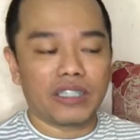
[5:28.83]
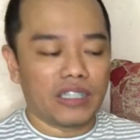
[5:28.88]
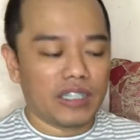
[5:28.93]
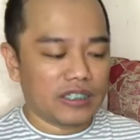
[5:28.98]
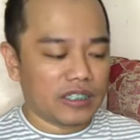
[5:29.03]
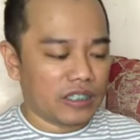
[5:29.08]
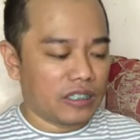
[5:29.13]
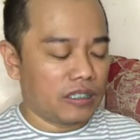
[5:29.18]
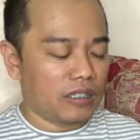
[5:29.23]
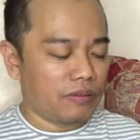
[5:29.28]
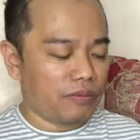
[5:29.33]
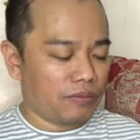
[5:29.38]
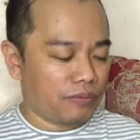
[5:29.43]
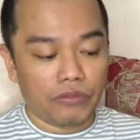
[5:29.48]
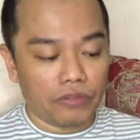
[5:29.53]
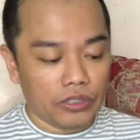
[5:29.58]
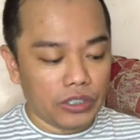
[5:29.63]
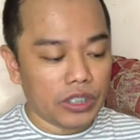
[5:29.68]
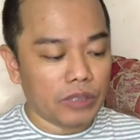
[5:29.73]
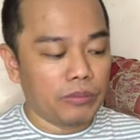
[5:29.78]
That's the
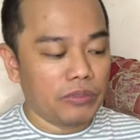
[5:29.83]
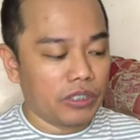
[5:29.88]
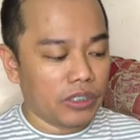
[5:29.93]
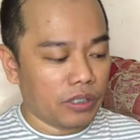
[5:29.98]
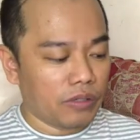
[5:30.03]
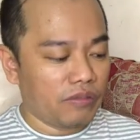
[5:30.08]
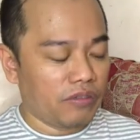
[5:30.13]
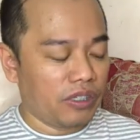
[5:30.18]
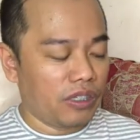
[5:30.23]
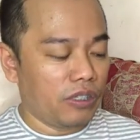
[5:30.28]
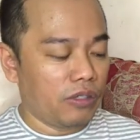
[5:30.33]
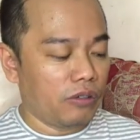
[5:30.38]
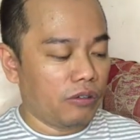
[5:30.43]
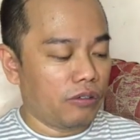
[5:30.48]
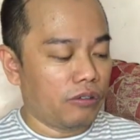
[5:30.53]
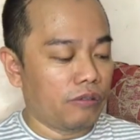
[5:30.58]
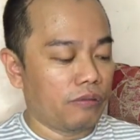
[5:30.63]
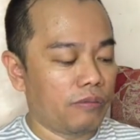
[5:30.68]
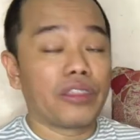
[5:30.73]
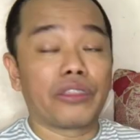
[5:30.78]
first music video
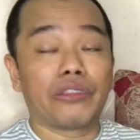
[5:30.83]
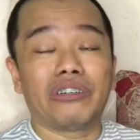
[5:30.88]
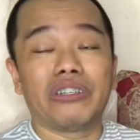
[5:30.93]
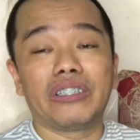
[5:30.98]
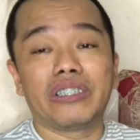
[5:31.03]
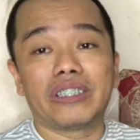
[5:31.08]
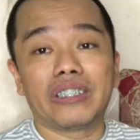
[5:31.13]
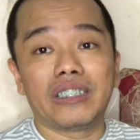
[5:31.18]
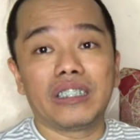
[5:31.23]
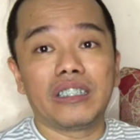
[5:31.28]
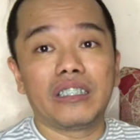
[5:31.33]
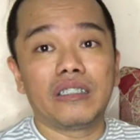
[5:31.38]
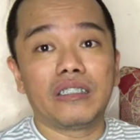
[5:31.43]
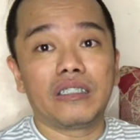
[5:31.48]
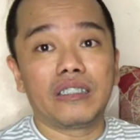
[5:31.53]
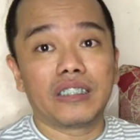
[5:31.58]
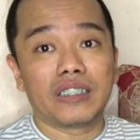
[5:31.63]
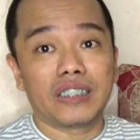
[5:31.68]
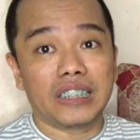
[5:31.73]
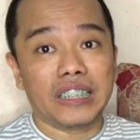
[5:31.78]
of
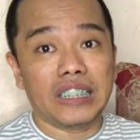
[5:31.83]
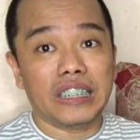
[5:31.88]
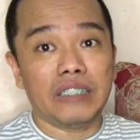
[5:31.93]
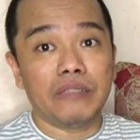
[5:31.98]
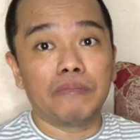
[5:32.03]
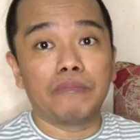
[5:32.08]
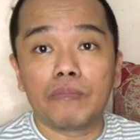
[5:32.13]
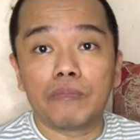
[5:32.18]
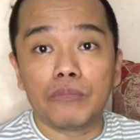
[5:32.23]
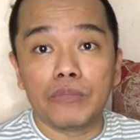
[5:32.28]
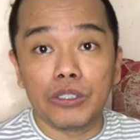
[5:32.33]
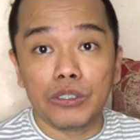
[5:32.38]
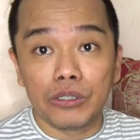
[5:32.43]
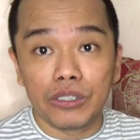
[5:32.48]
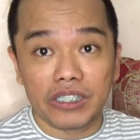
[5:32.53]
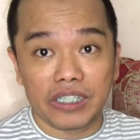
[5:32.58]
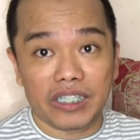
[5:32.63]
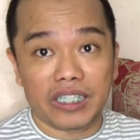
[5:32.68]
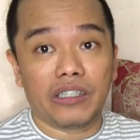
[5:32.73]
13C Music.